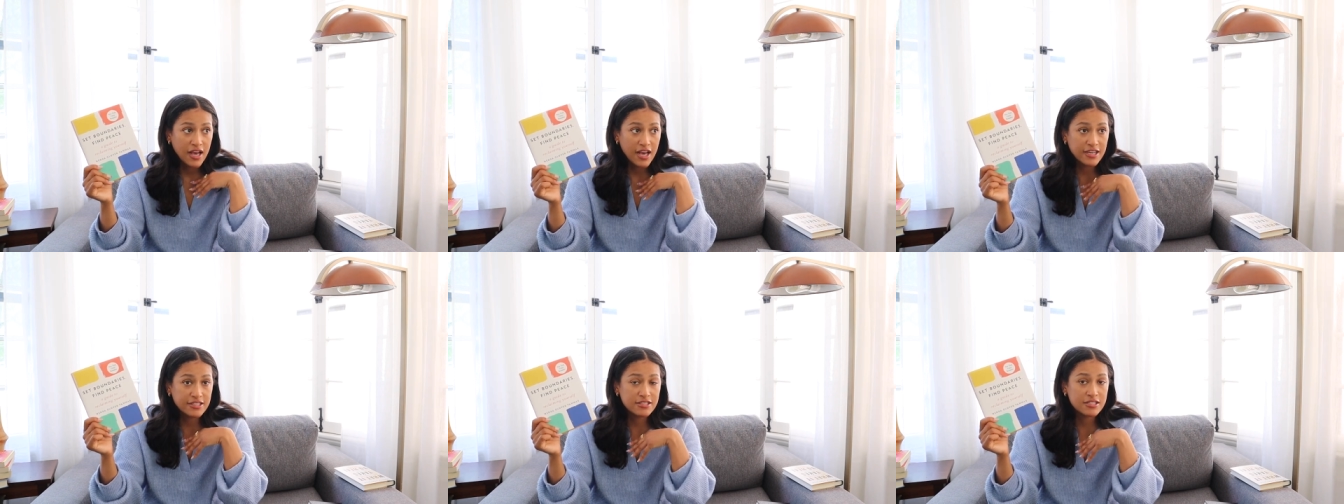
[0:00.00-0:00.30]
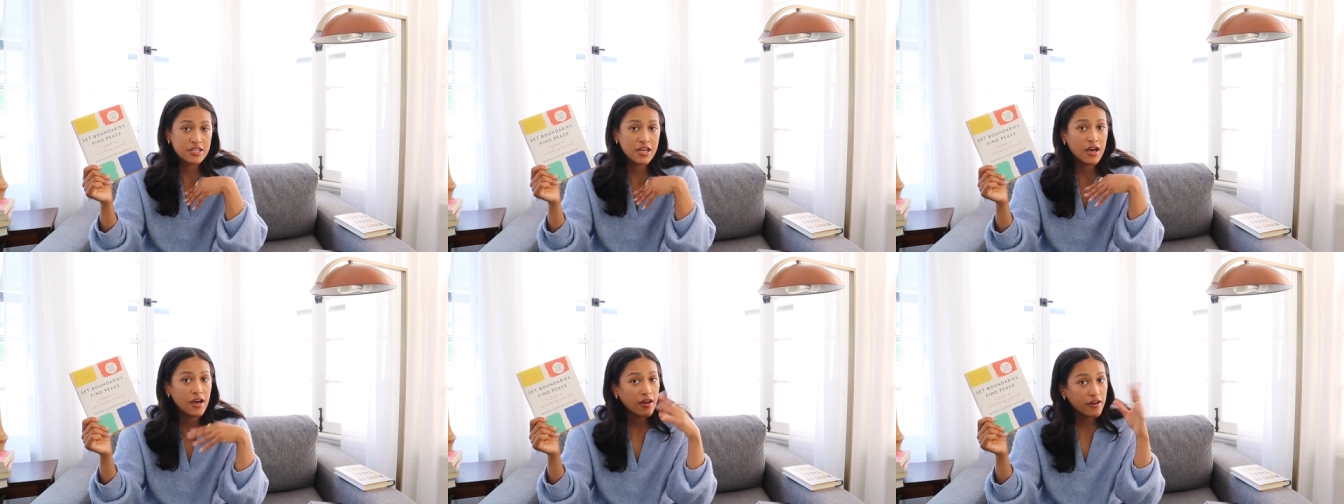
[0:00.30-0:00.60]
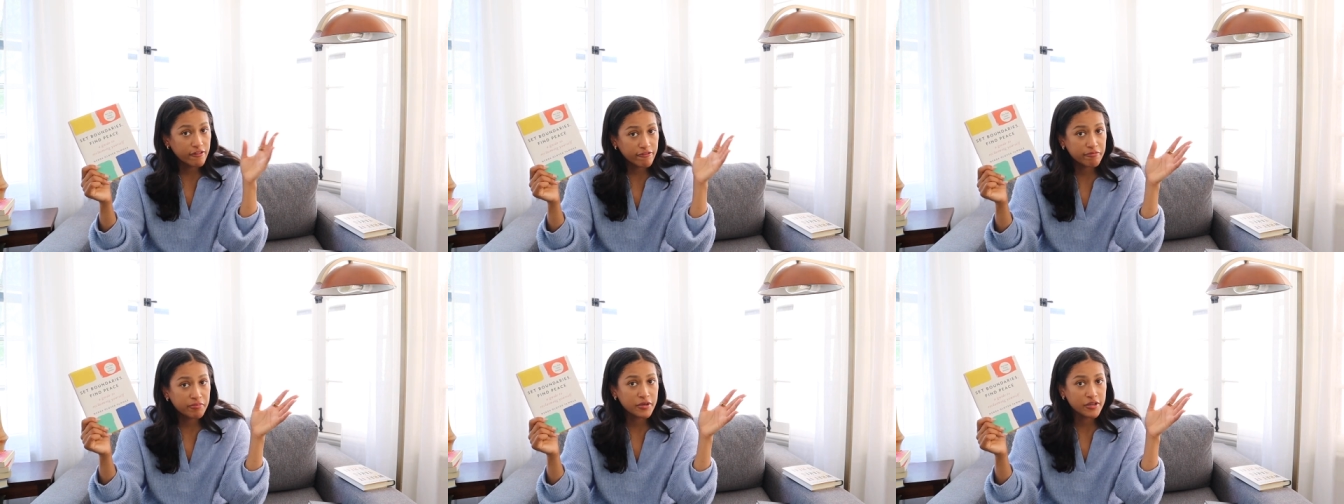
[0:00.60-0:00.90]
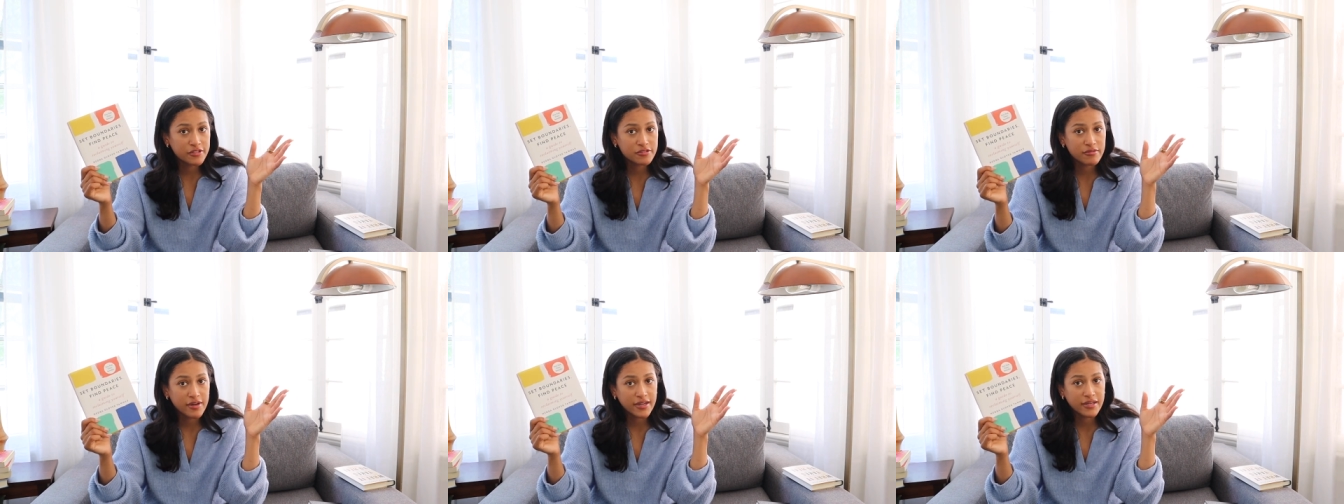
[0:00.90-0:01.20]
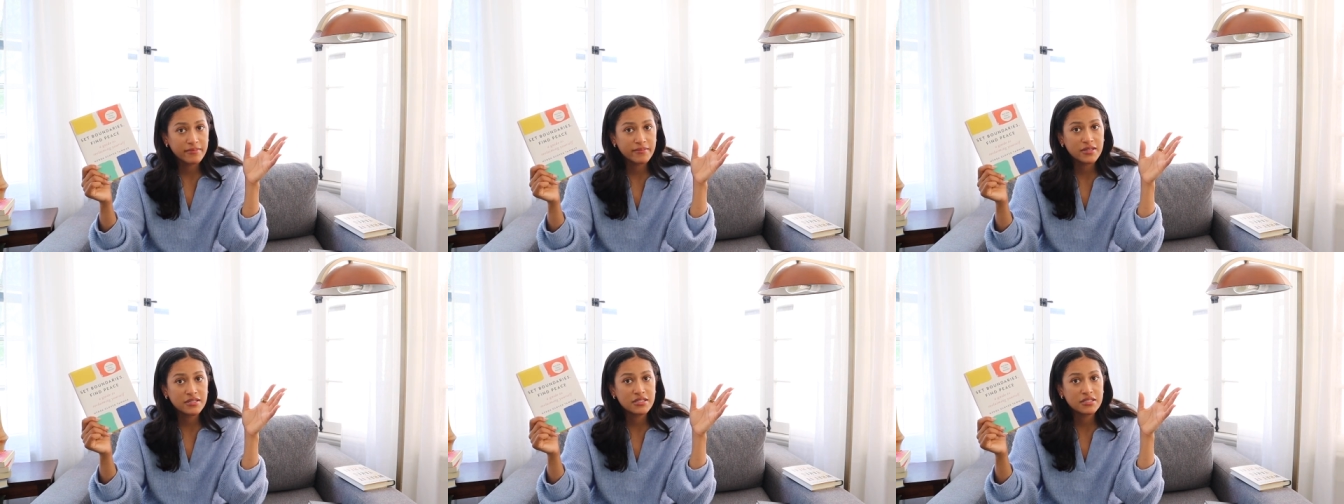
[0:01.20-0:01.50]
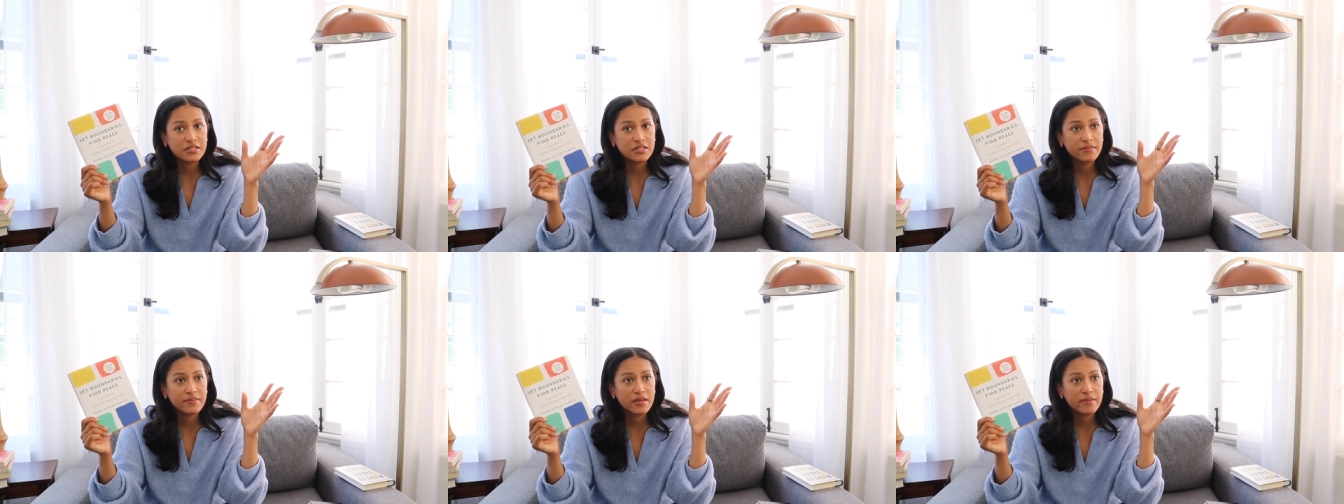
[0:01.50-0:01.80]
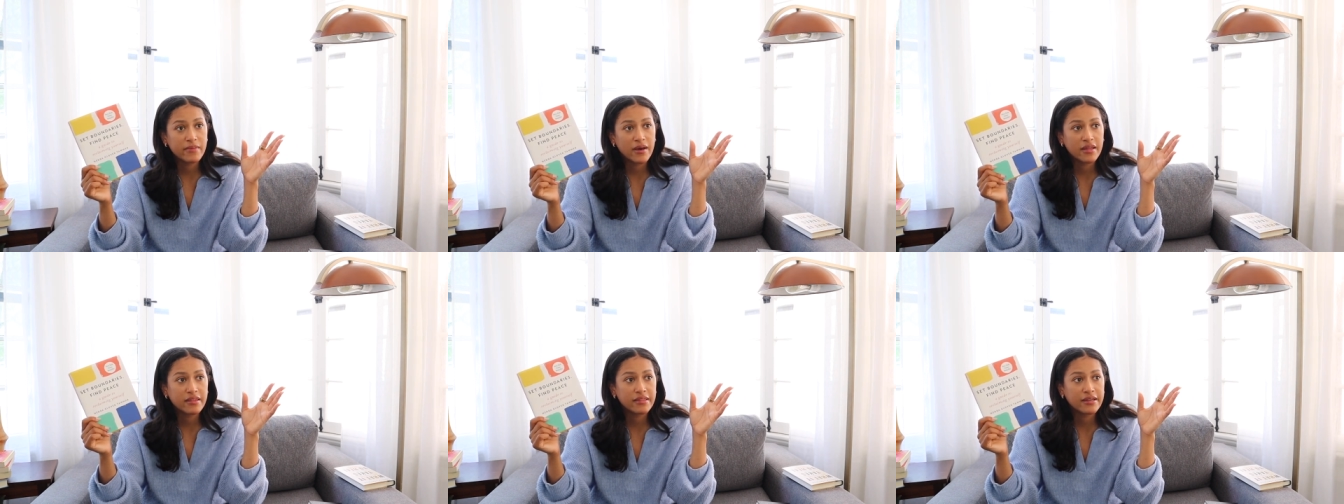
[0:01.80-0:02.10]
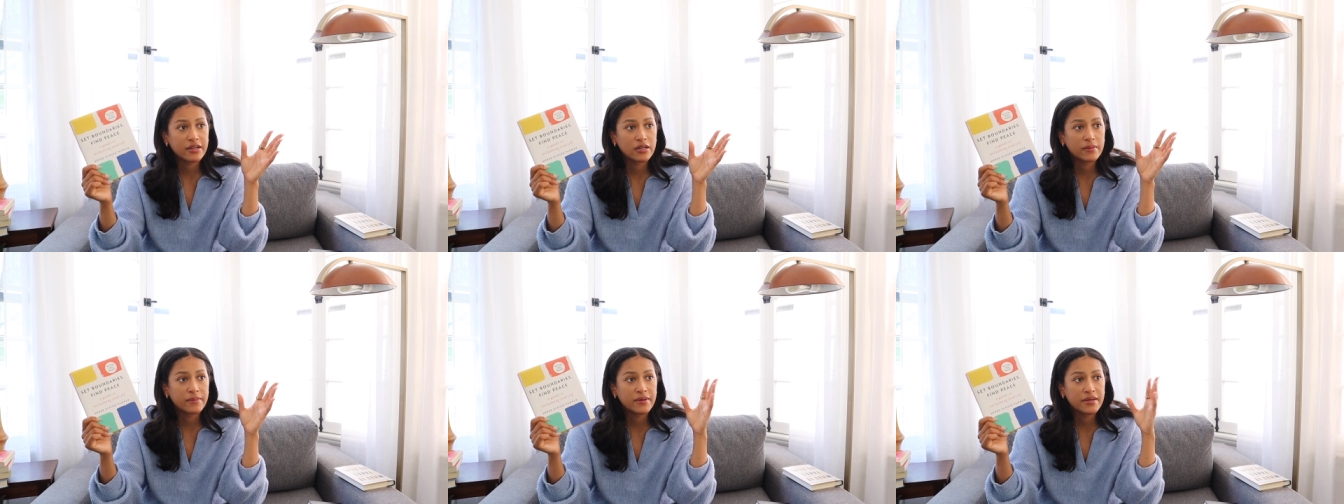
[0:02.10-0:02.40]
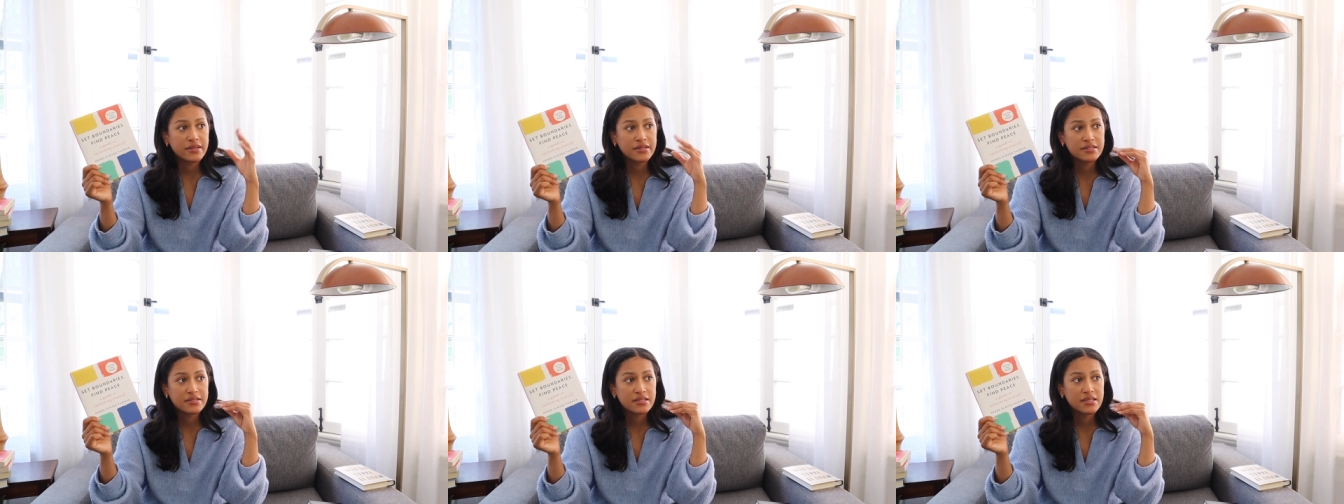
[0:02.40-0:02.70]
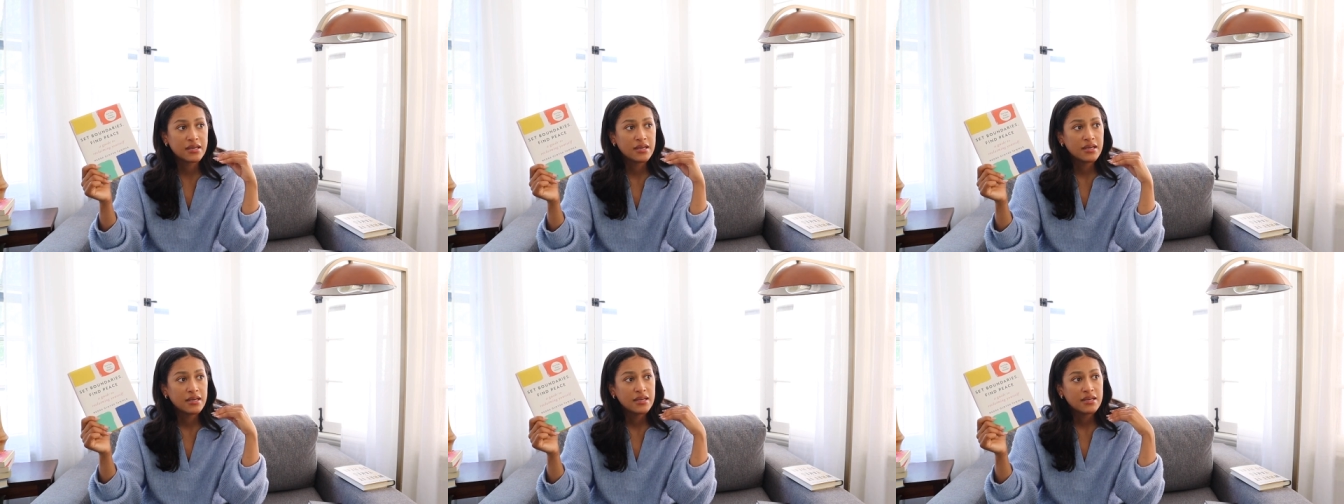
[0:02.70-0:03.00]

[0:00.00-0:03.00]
a ton of books recommended to me by therapists,